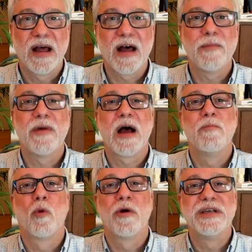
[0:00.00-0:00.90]
I'm
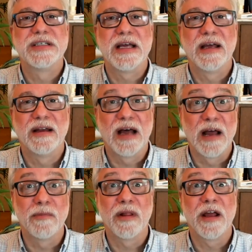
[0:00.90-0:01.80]
Bob Royce, and
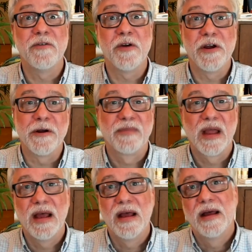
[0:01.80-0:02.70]
I'm glad you're here.
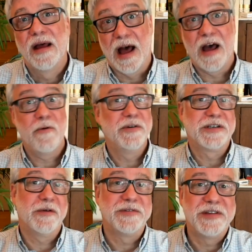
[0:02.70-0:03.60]
I
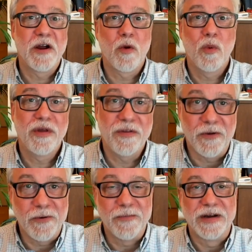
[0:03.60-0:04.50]
wish I was there with
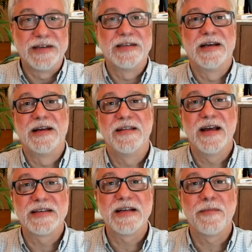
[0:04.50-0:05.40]
you, but
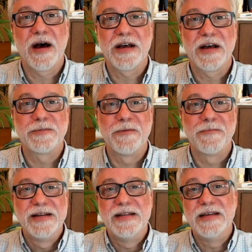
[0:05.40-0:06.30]
that's not possible.
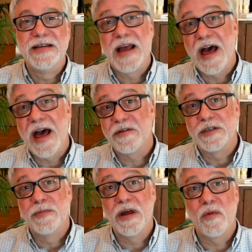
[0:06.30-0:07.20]
This gathering
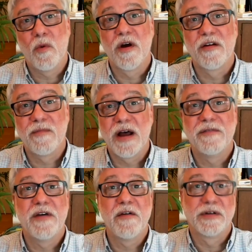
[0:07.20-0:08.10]
has been one of my
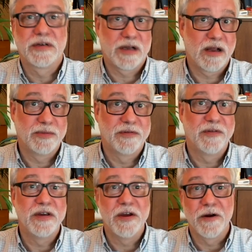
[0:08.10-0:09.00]
favorite times
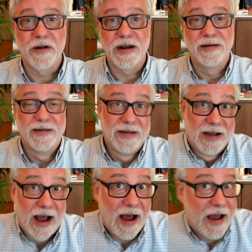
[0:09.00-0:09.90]
of the year, and
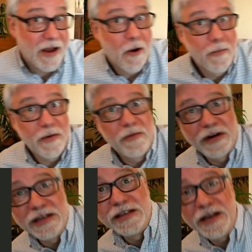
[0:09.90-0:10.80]
I hope it will
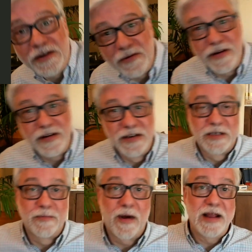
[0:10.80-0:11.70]
continue
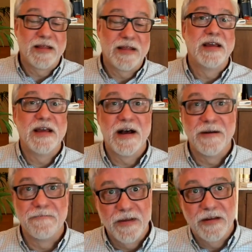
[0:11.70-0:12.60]
despite the
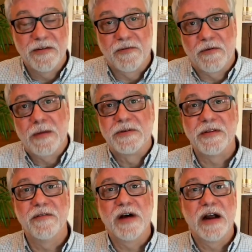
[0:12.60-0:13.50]

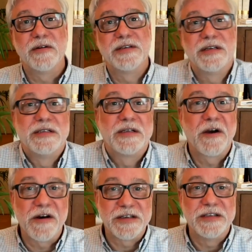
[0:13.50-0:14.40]
disruption the virus has
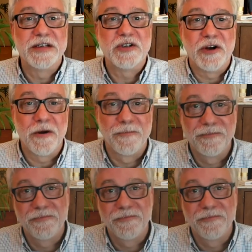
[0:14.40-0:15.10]
caused this year.